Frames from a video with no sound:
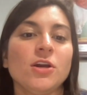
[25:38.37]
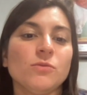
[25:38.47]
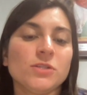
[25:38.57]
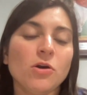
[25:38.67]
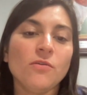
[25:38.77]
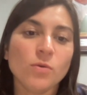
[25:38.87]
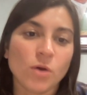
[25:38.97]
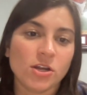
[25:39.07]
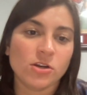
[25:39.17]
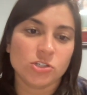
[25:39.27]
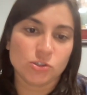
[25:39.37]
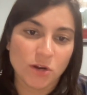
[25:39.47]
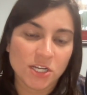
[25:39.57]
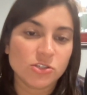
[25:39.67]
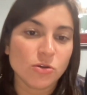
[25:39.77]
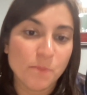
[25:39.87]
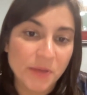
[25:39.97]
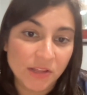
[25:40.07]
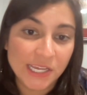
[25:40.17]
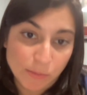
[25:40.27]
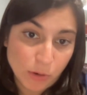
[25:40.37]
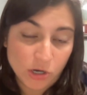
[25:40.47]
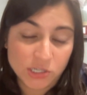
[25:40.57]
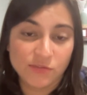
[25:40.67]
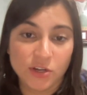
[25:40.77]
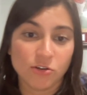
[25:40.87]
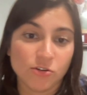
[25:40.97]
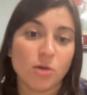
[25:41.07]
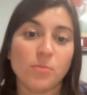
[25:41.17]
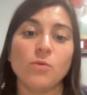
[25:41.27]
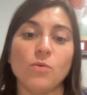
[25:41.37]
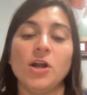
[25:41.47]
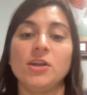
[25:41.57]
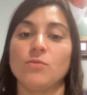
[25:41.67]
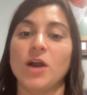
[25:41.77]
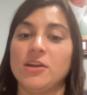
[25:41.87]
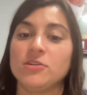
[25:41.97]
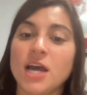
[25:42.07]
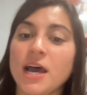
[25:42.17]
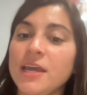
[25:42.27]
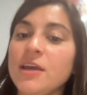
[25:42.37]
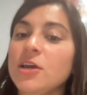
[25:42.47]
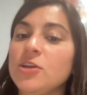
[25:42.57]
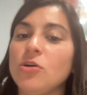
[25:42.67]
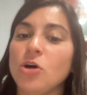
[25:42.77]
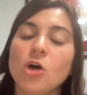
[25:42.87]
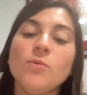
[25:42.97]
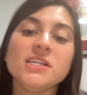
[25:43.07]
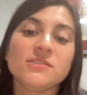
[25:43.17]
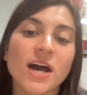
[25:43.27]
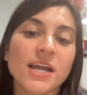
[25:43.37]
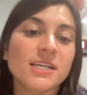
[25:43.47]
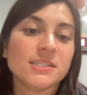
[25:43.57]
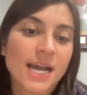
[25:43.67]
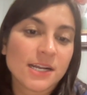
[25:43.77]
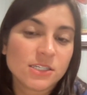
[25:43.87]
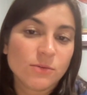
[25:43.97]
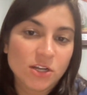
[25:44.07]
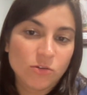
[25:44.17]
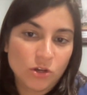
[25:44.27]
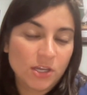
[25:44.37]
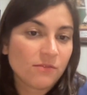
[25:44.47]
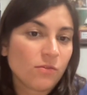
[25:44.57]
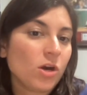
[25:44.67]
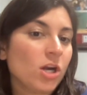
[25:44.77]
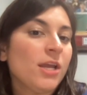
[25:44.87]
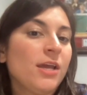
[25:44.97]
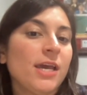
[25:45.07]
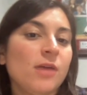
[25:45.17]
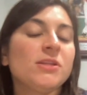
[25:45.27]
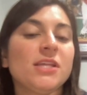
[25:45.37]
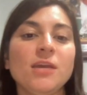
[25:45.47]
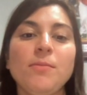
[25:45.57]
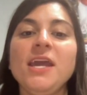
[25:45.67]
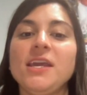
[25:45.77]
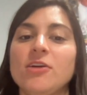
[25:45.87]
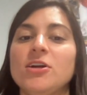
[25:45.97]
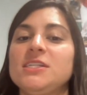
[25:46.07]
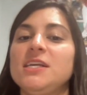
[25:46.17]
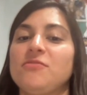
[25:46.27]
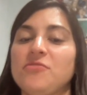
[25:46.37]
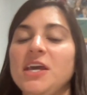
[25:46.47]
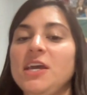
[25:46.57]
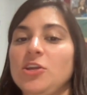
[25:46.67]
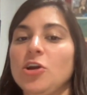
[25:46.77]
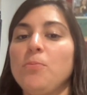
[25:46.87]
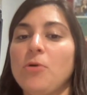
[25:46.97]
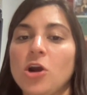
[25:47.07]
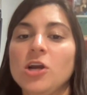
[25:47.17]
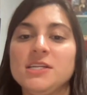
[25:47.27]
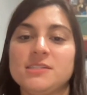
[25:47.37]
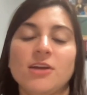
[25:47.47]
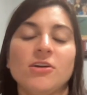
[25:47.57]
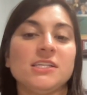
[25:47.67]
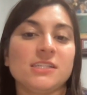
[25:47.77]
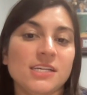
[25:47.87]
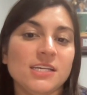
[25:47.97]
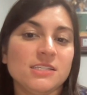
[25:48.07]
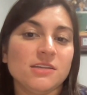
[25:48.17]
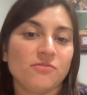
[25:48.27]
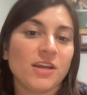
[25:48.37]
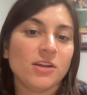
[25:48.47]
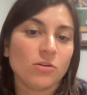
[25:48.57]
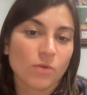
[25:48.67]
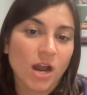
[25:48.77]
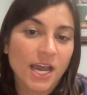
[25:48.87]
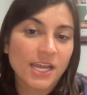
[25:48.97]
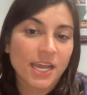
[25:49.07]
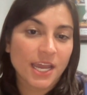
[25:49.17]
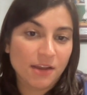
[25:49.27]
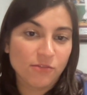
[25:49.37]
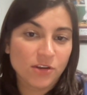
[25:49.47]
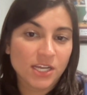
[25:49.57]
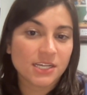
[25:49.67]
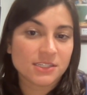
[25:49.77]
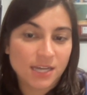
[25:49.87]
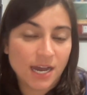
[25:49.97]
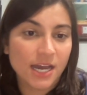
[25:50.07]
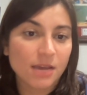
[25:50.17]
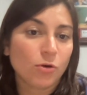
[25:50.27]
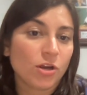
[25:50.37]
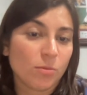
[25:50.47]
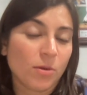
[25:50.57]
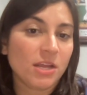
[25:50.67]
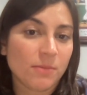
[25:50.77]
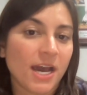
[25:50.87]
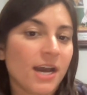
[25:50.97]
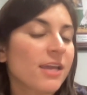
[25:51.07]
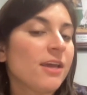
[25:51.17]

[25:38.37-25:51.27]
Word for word: With over 122 million parts for your number one ride or die, you'll always find exactly what you're looking for. And with eBay Guaranteed Fit, your part is guaranteed to fit your ride every time or your money back.